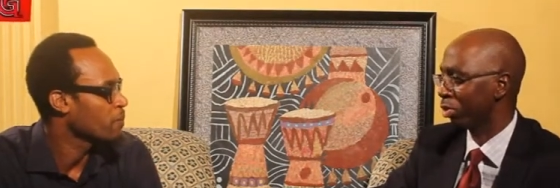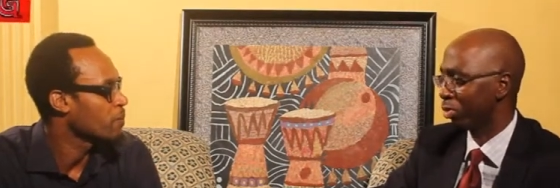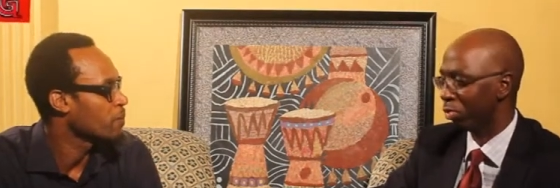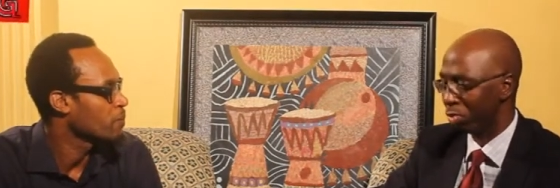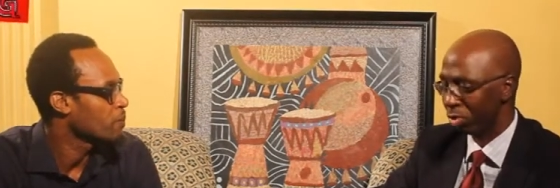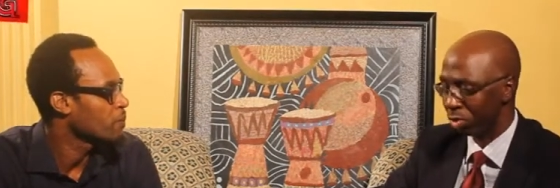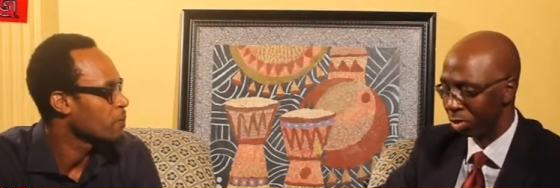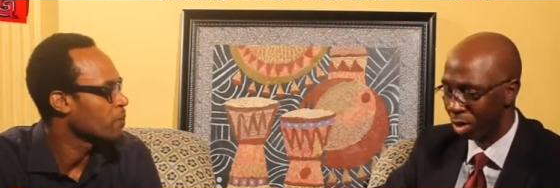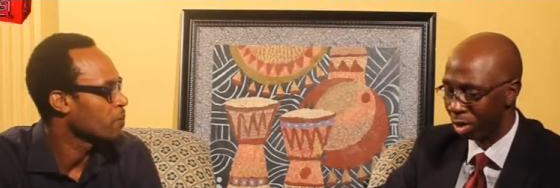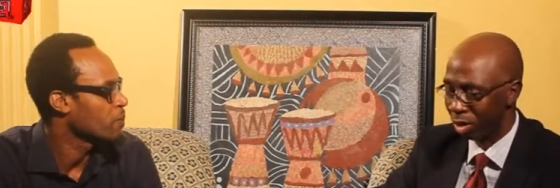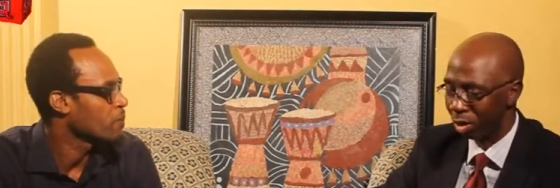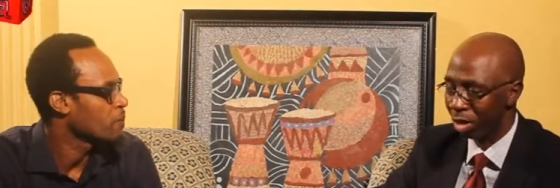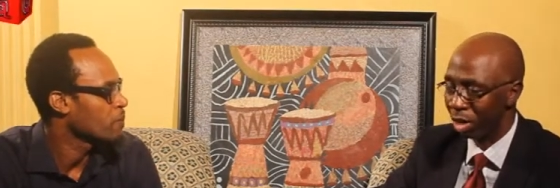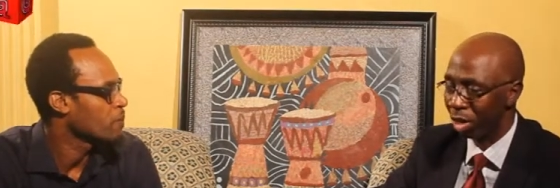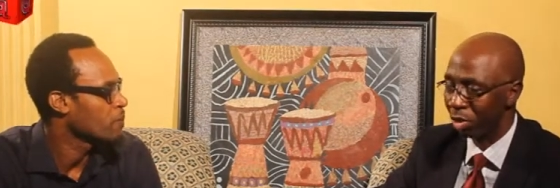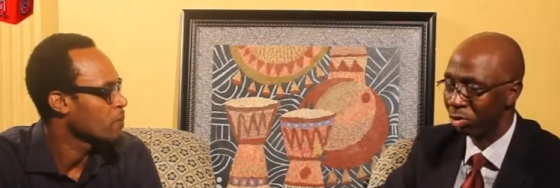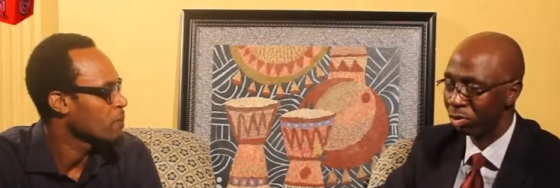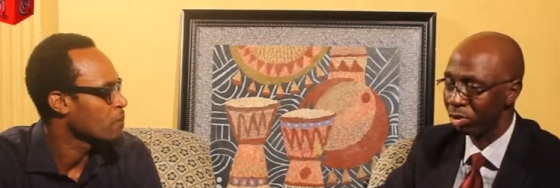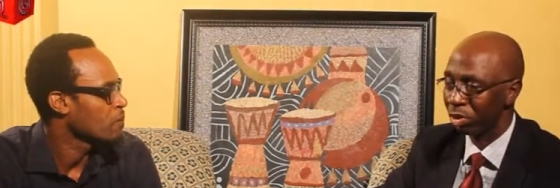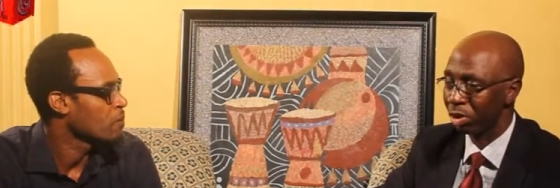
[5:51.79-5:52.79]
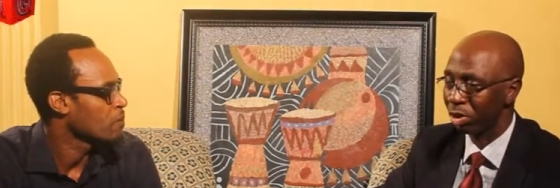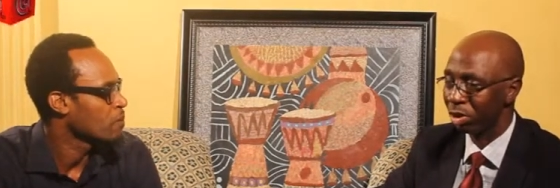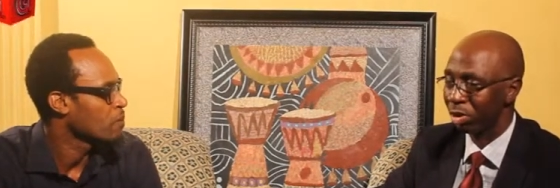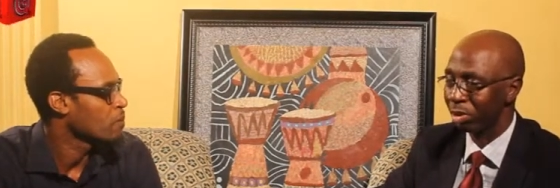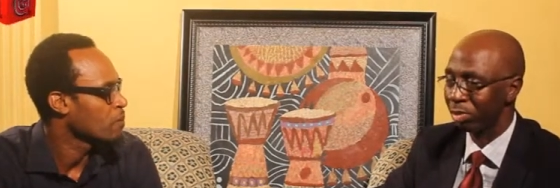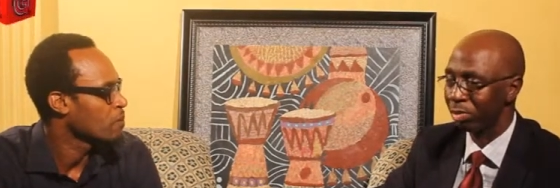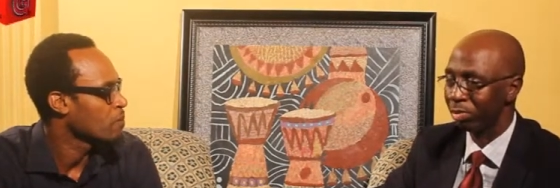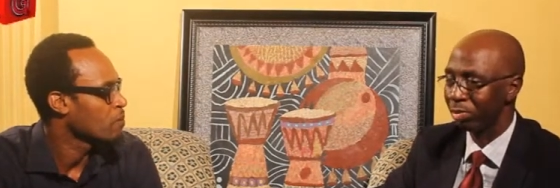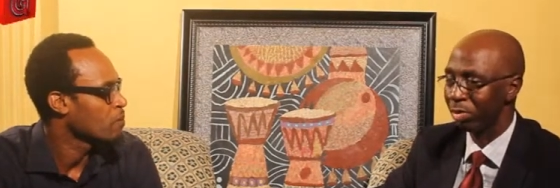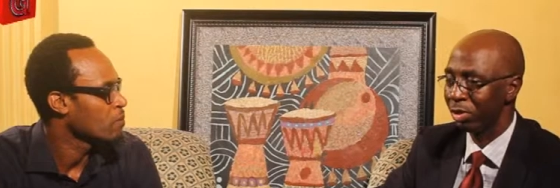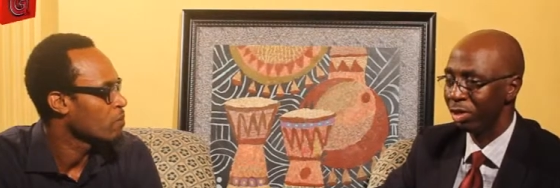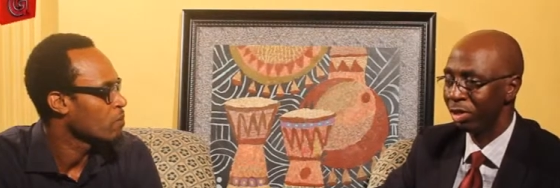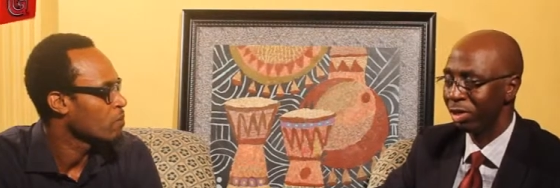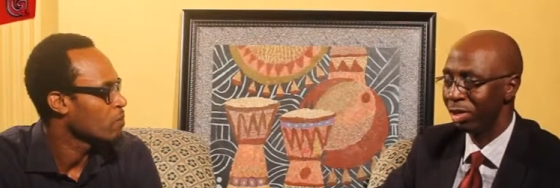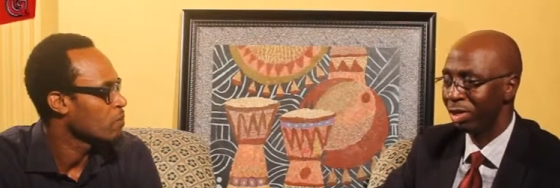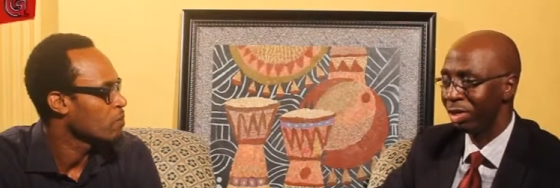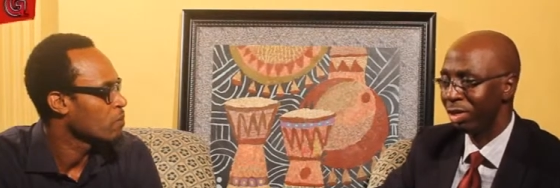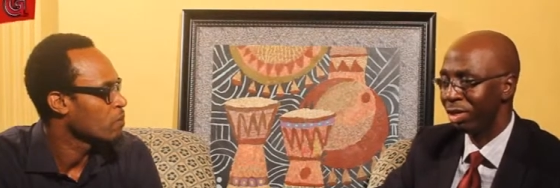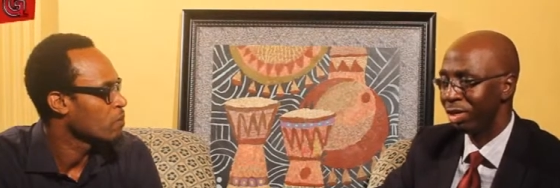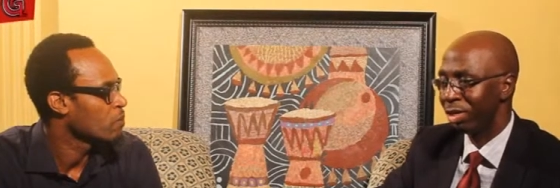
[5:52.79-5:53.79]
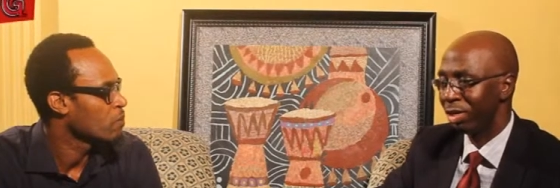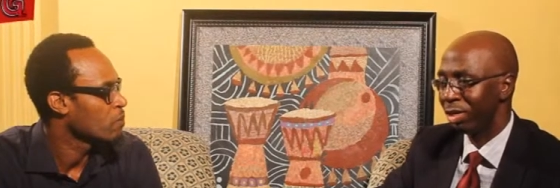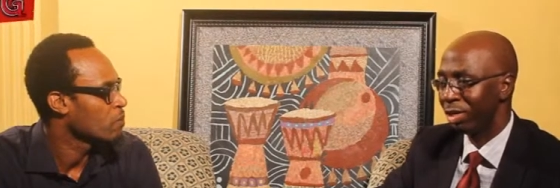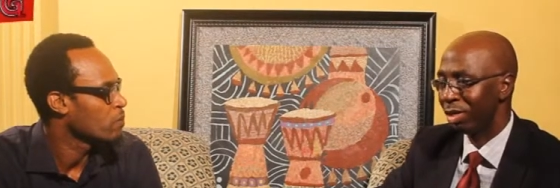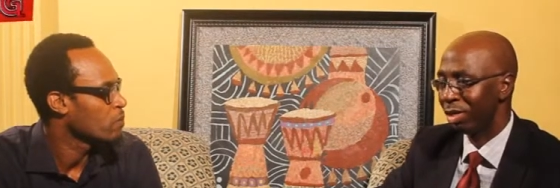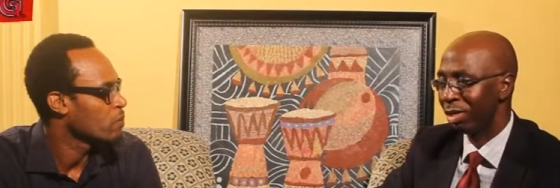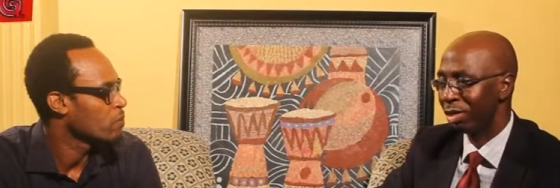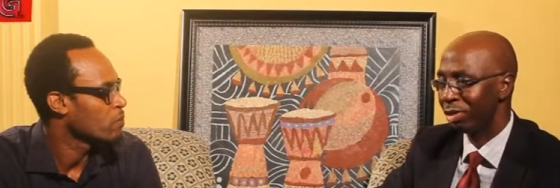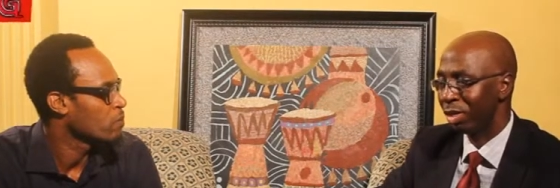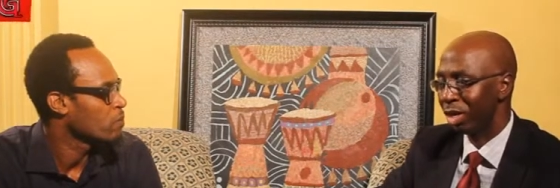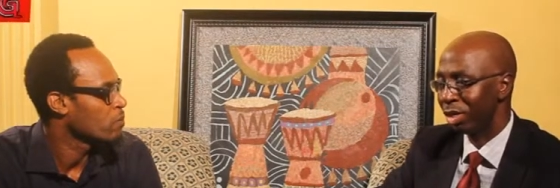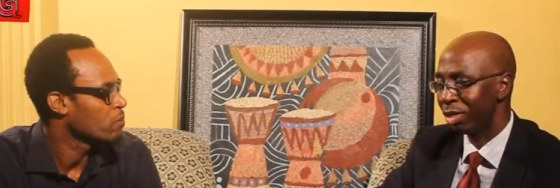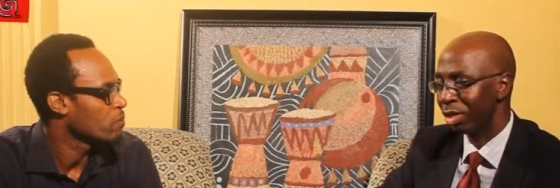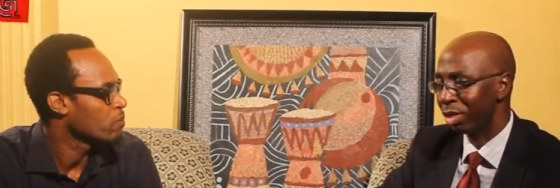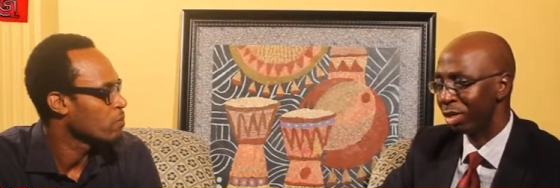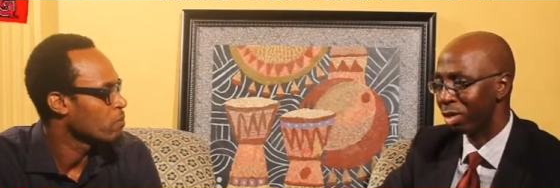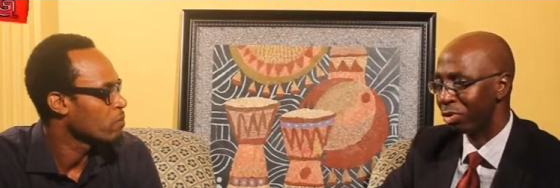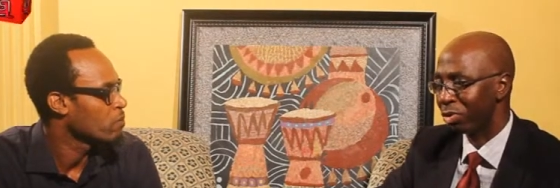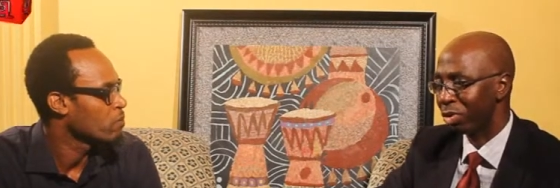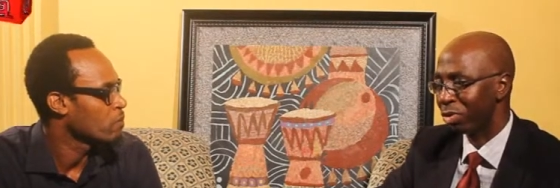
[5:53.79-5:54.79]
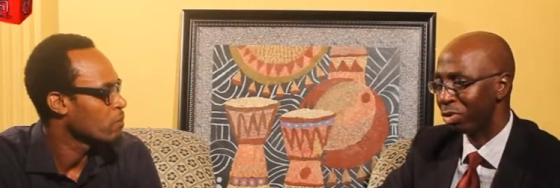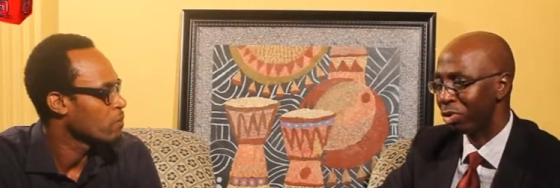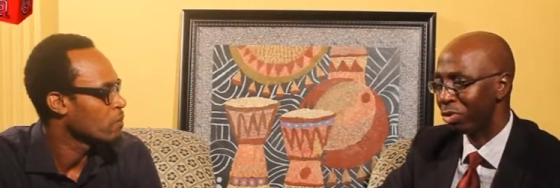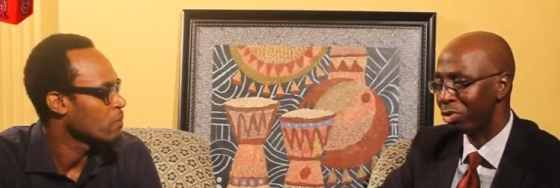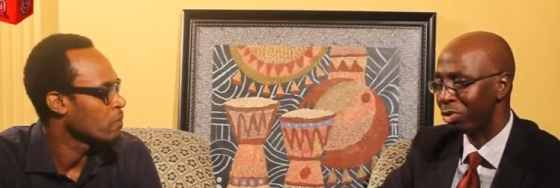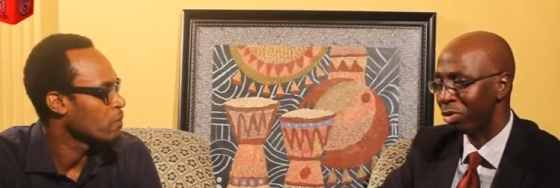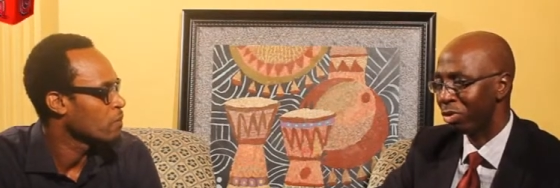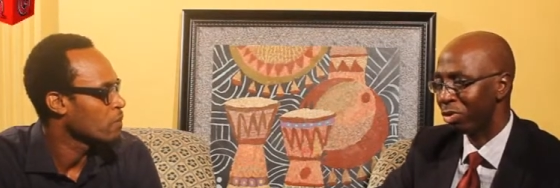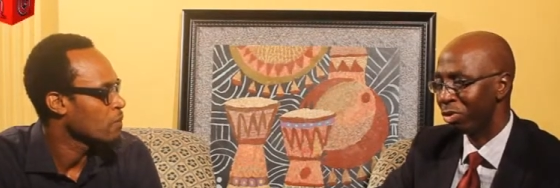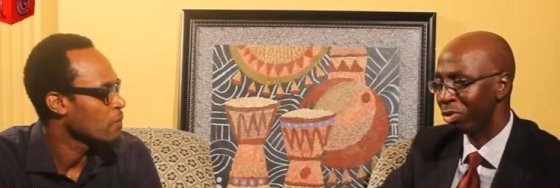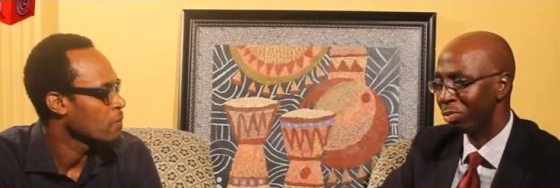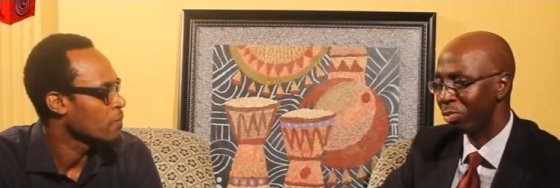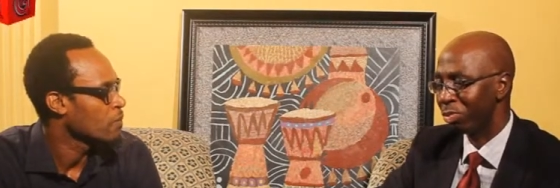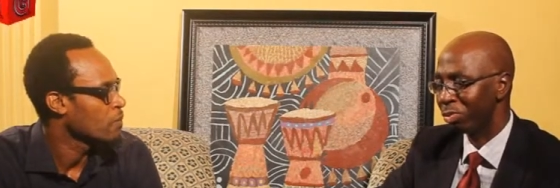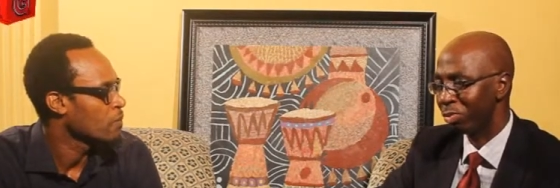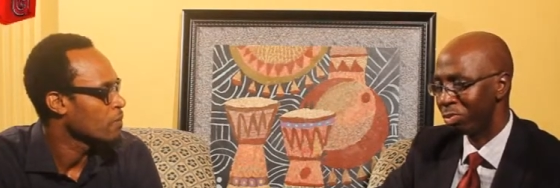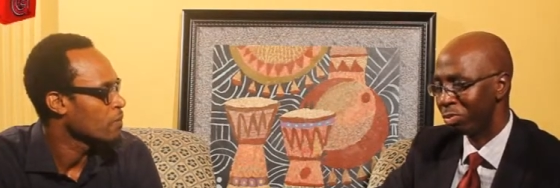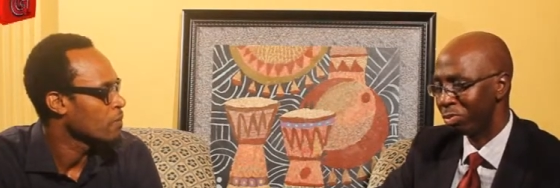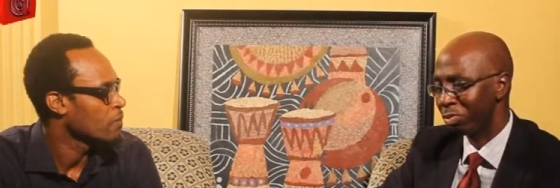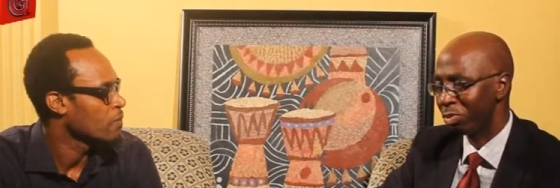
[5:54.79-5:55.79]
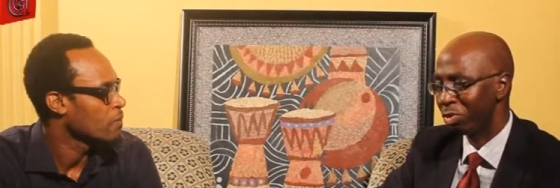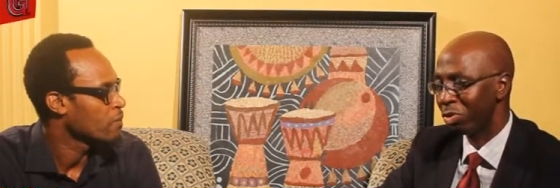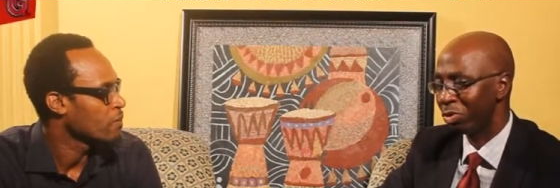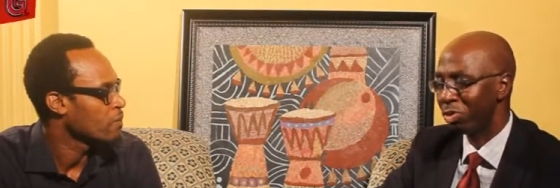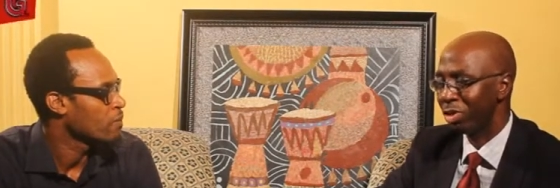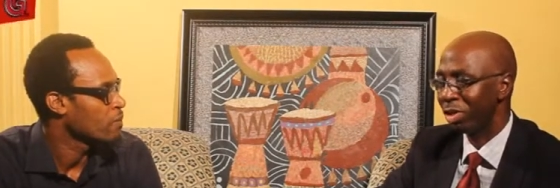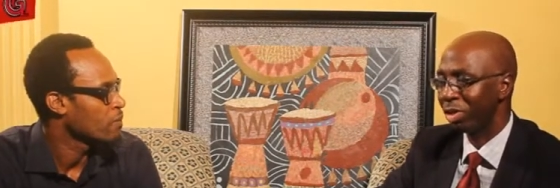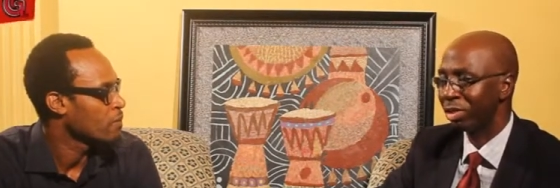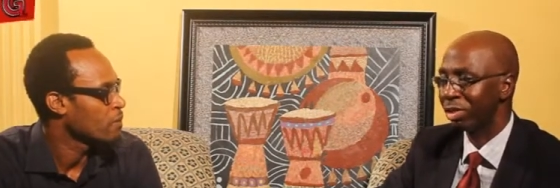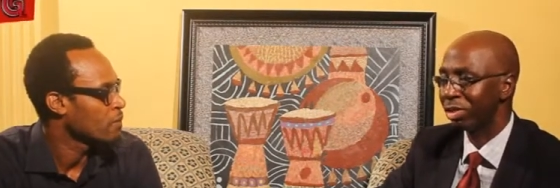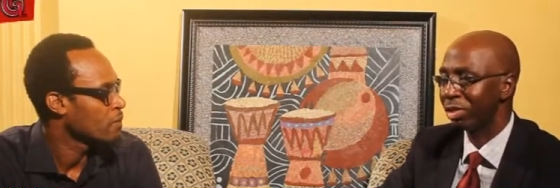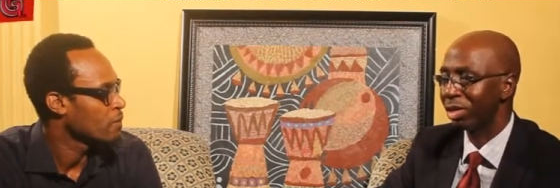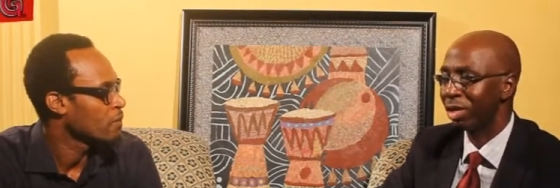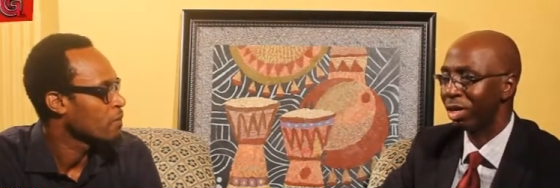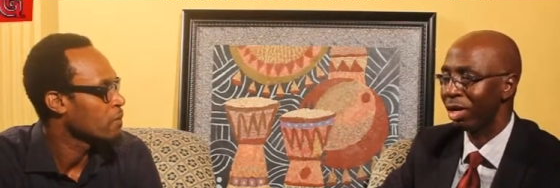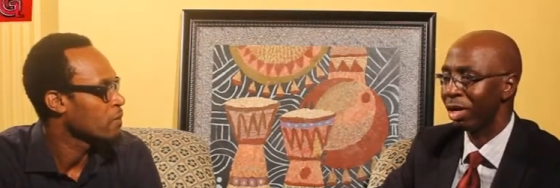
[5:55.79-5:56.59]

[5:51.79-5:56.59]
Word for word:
Speaker 1: We started out um, uh, Tritech Aquaculture project,